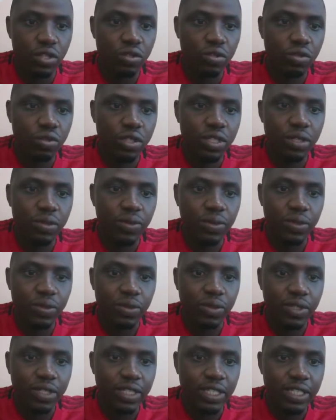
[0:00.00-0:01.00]
So here we
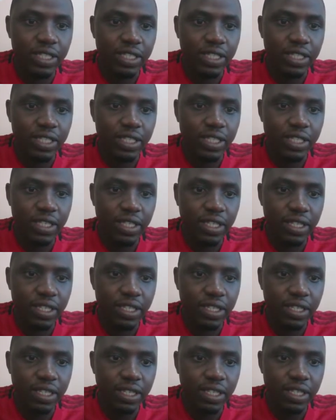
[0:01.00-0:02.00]
will list,
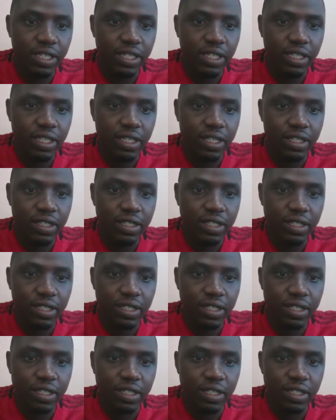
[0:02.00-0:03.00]
let's
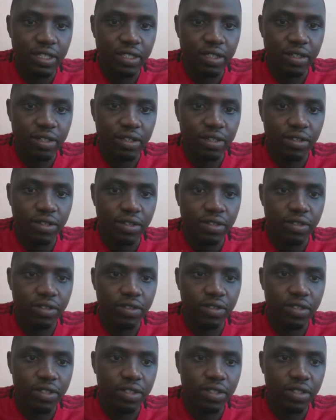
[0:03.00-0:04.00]
just take all of
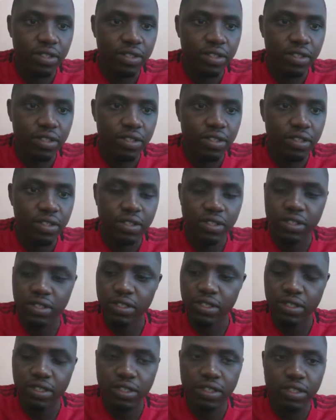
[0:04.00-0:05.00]
this and
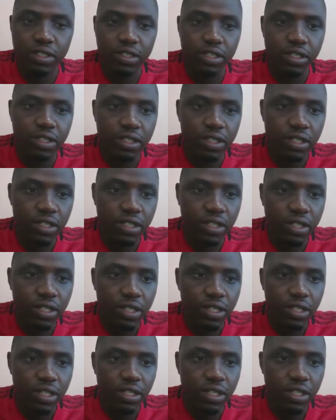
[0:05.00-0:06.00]
delete that.
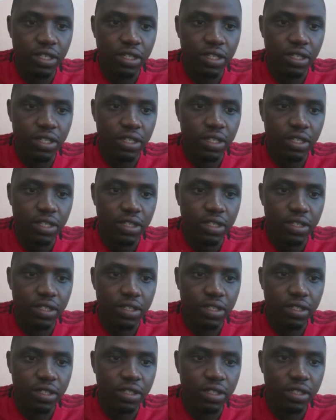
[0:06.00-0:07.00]

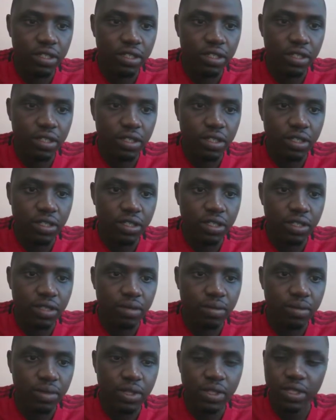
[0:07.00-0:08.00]
Let's take
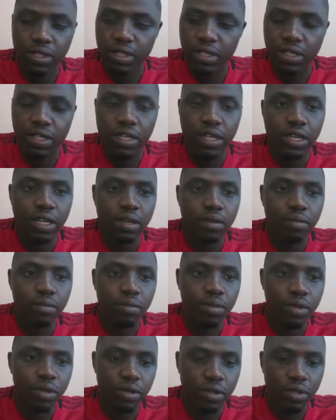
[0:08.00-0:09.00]
something like
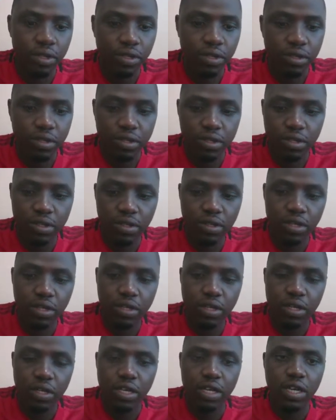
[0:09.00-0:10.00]
employees,
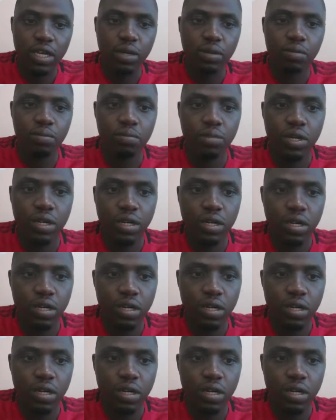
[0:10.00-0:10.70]
emp,